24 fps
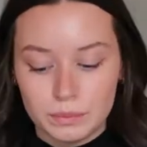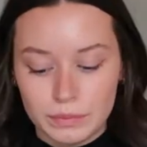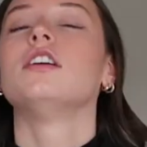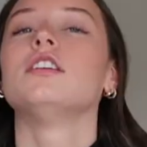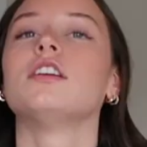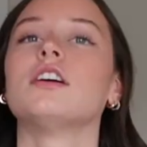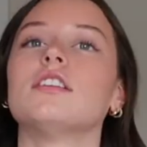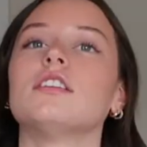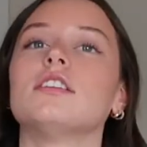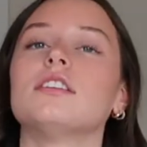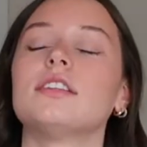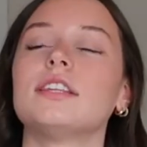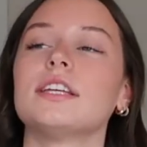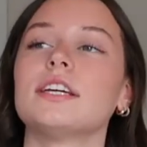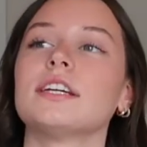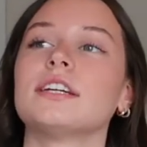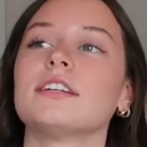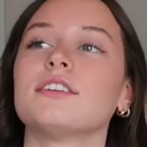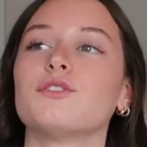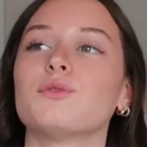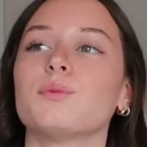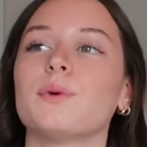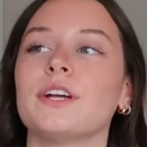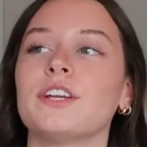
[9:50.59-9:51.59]
Another thing
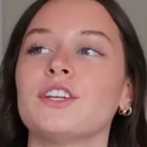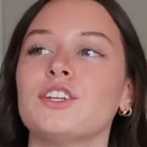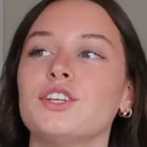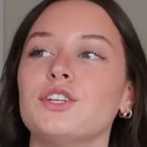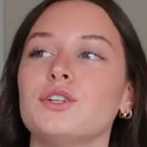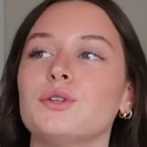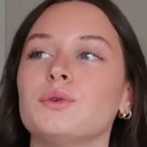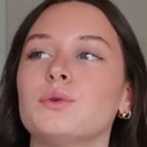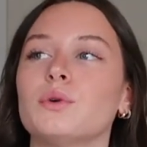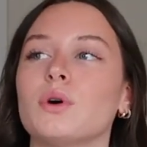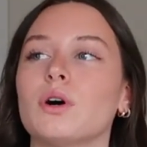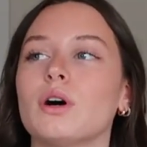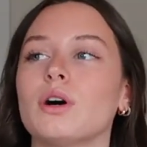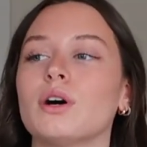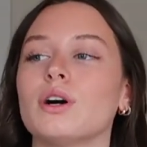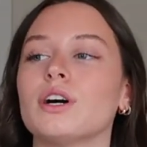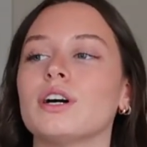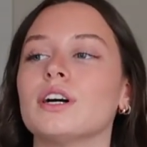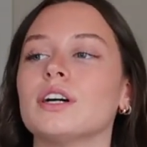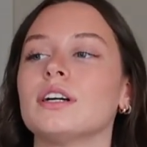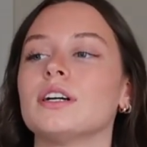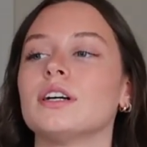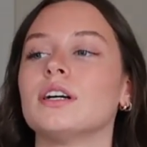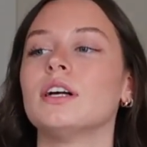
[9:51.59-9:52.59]
is when you
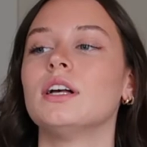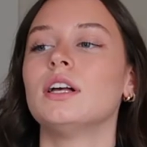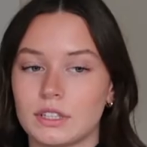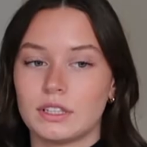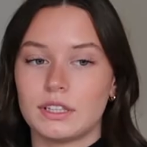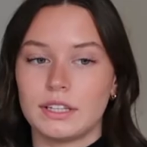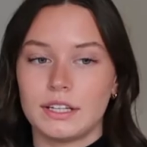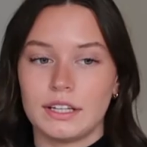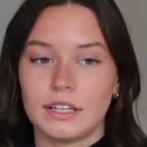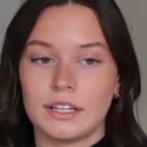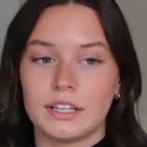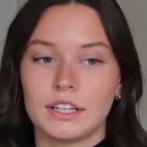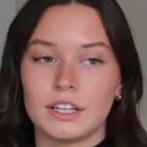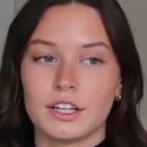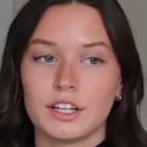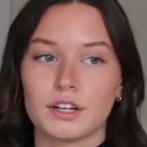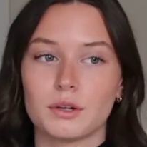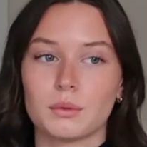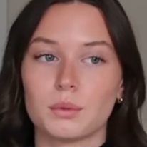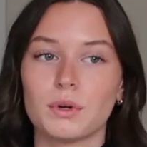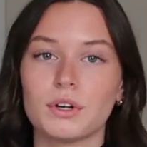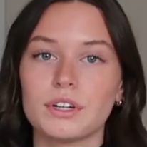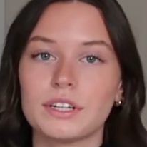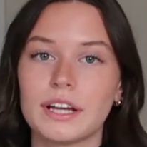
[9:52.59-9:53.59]
are cleaning
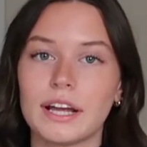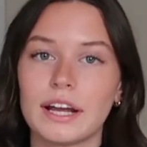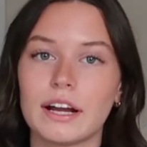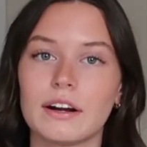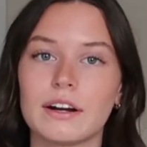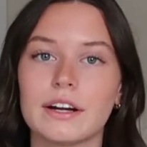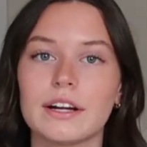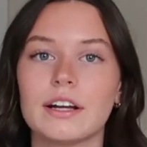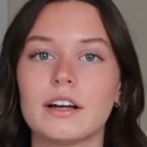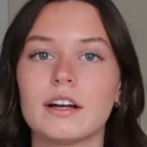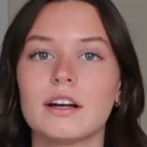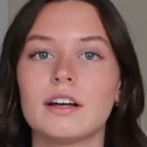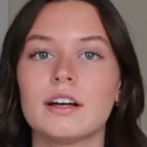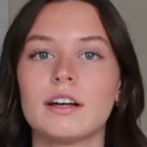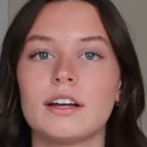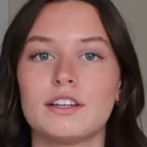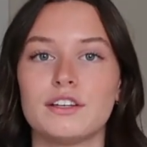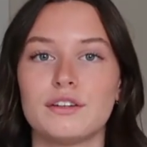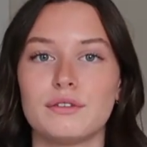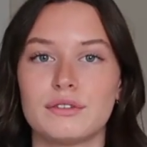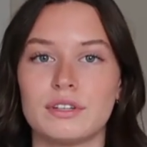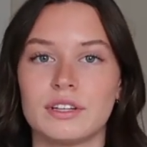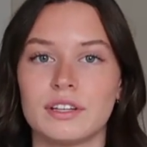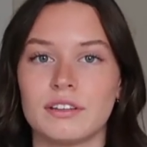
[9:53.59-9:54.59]
your work area
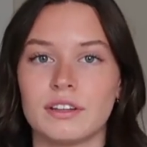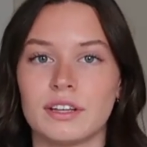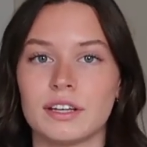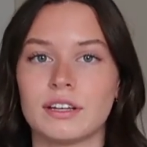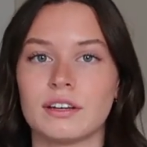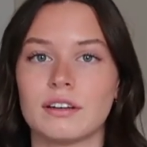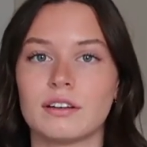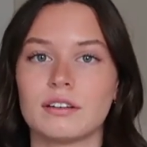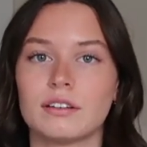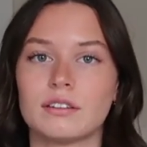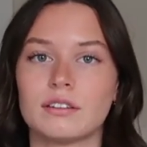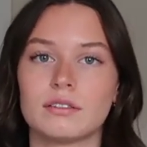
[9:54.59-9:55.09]
and using like